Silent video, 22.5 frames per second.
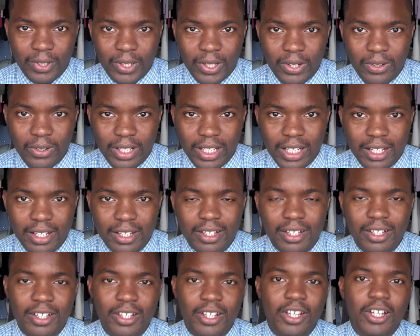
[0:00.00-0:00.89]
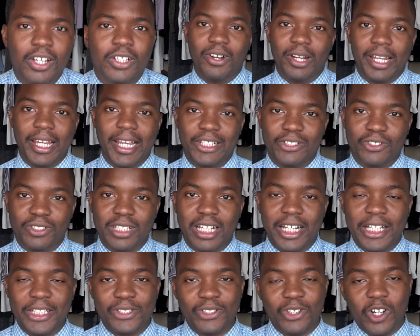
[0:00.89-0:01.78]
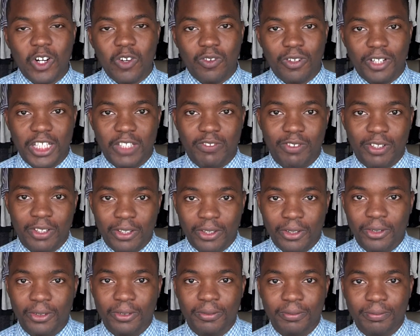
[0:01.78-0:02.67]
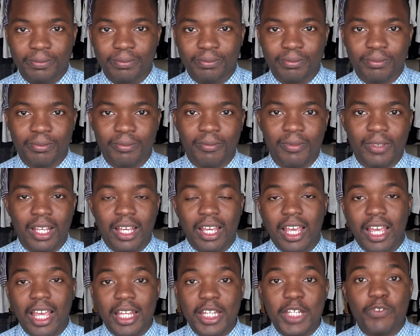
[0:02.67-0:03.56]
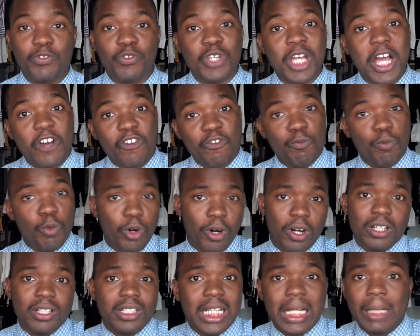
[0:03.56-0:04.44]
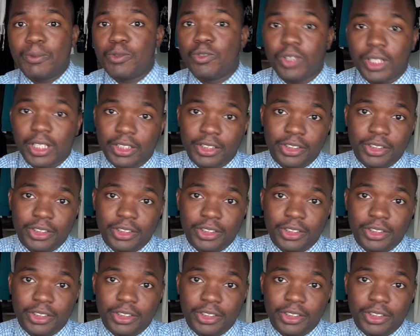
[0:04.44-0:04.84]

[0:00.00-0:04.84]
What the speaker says: Okay, so that is all for this video. And if you have more tips you can